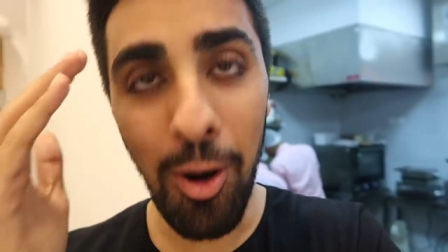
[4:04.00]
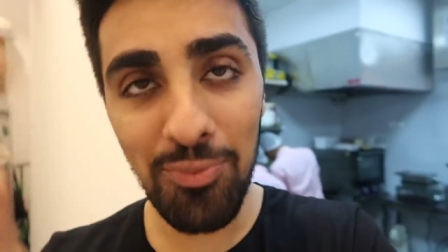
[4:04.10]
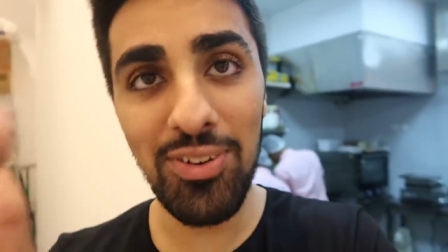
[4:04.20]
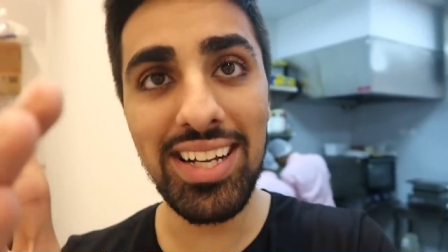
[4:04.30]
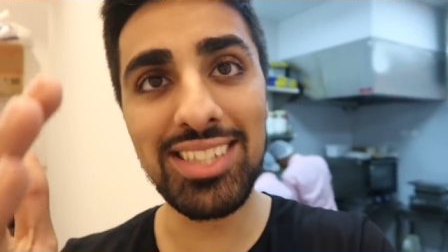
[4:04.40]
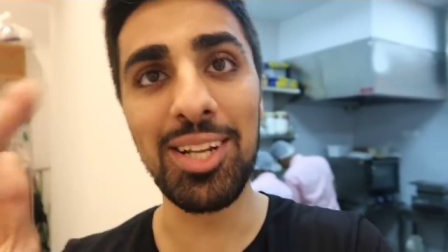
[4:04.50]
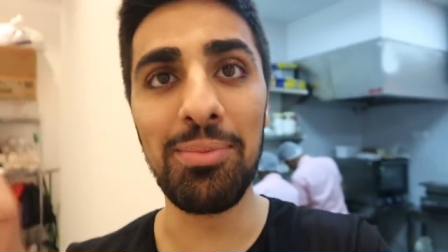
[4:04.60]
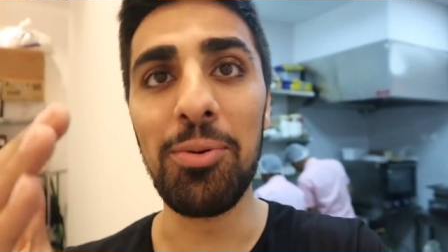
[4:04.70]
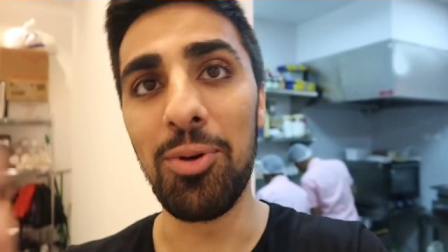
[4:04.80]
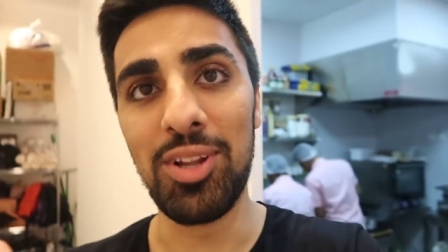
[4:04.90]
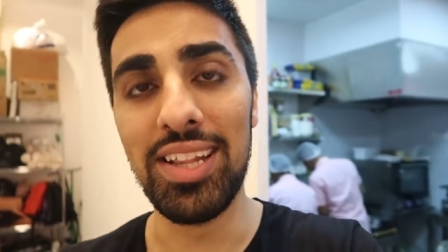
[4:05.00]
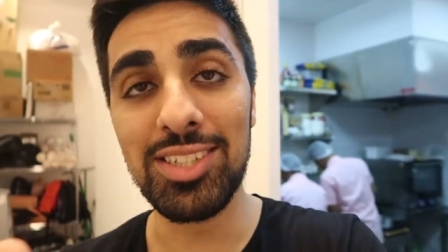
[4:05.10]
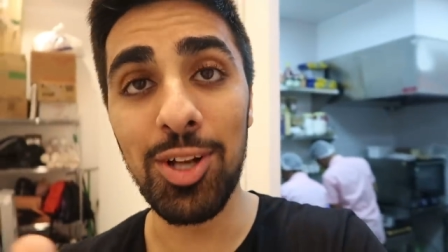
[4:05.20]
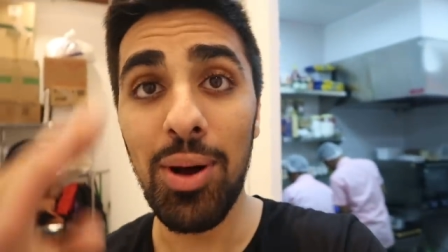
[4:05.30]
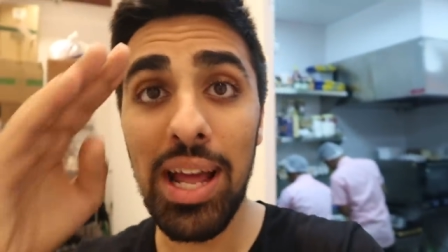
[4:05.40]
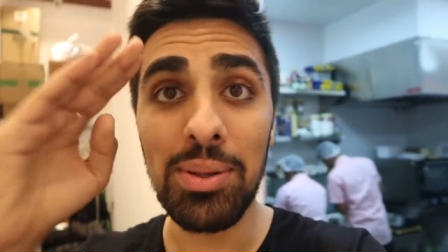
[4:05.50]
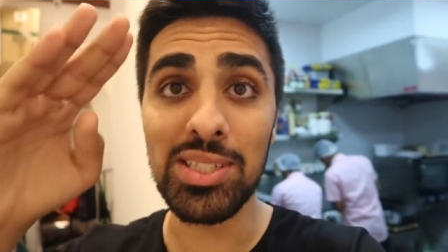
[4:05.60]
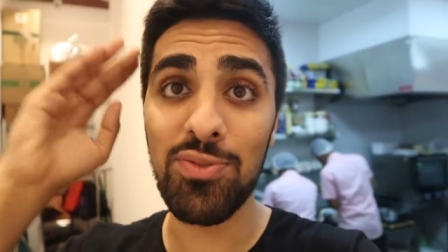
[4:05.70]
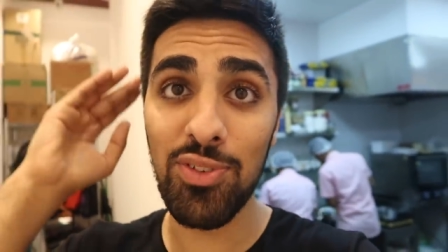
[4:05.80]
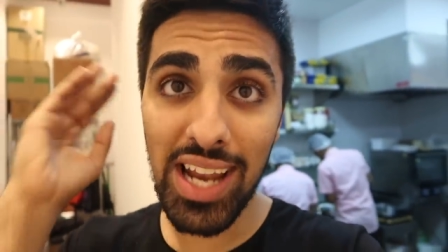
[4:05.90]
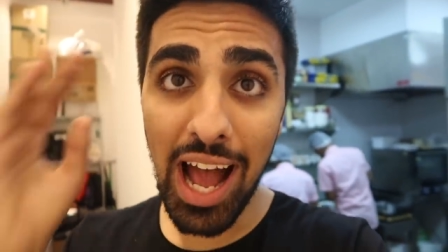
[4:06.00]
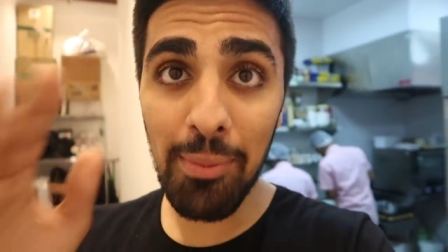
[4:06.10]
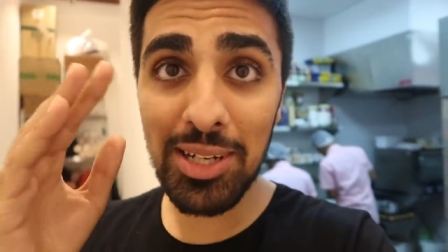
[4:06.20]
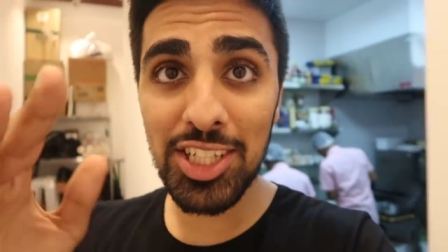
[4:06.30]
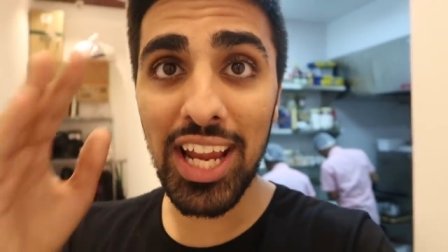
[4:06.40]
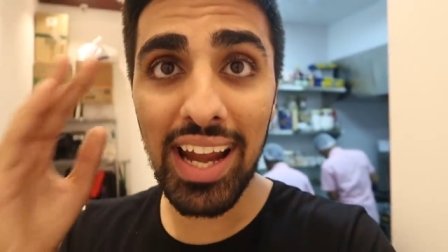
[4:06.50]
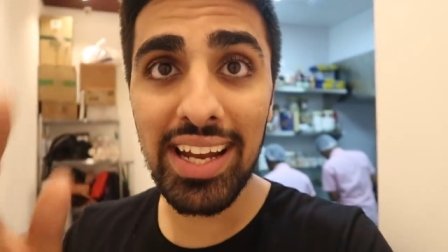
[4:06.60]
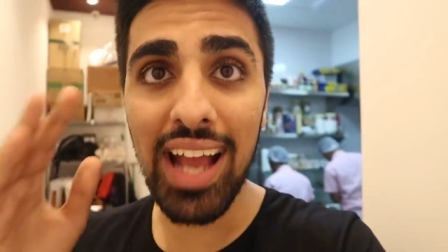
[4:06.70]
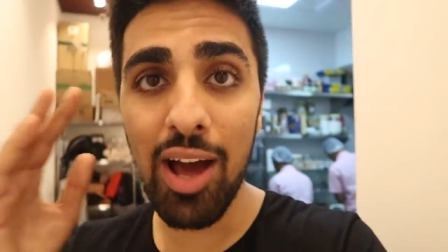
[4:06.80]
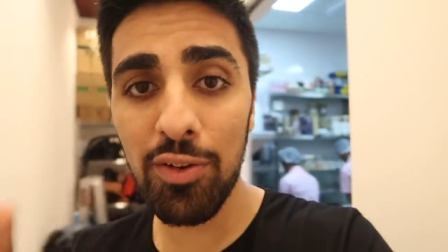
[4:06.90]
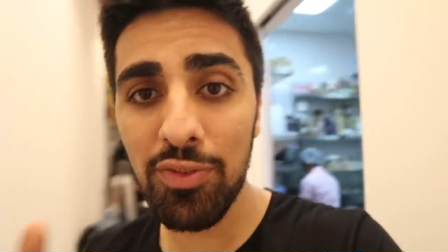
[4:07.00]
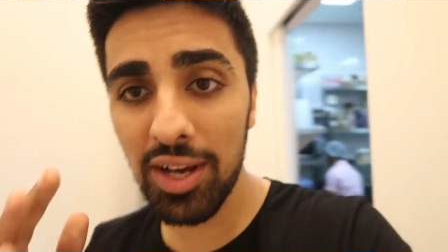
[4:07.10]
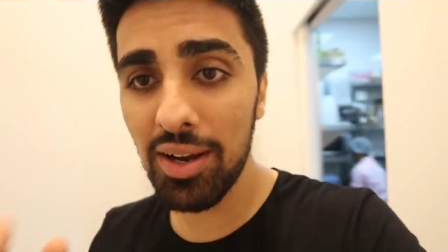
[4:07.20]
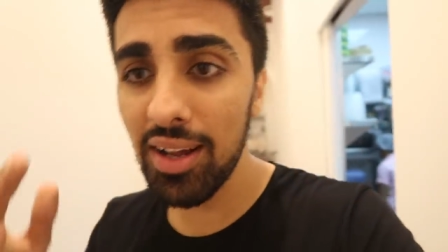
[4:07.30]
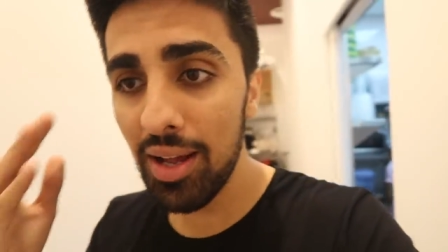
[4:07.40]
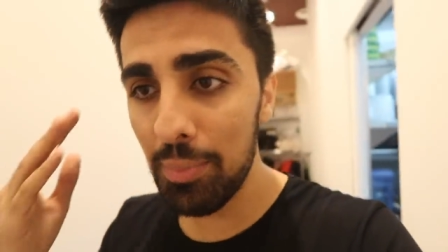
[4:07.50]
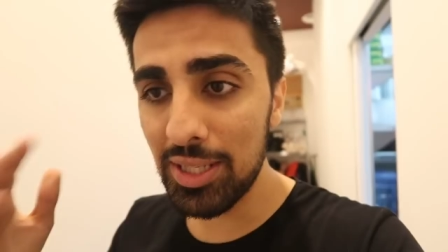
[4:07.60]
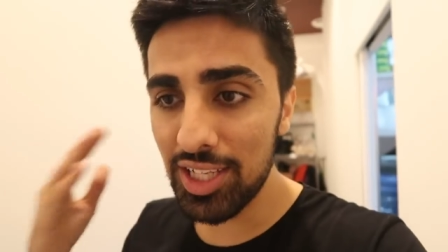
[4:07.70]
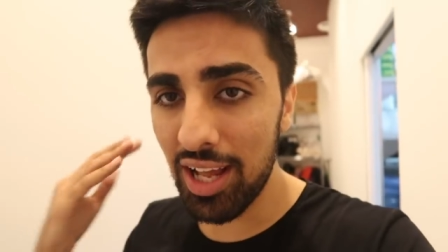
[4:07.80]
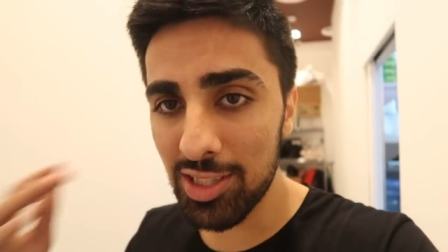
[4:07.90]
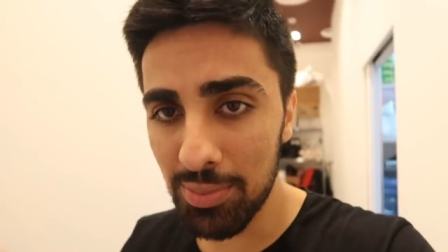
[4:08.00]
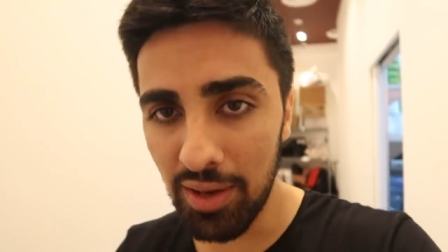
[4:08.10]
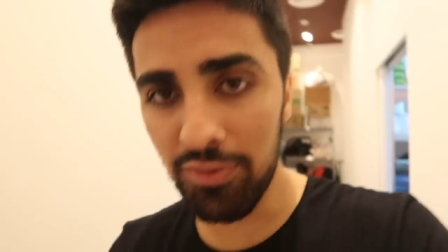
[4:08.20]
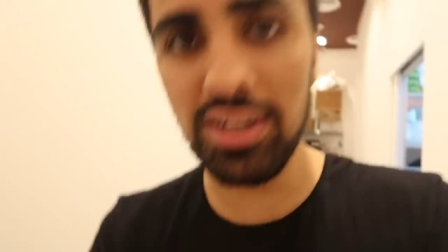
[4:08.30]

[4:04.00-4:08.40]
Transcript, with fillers: hopefully it's gonna be worth it. So anyways, for now I'm actually heading out of here. Big shout out to my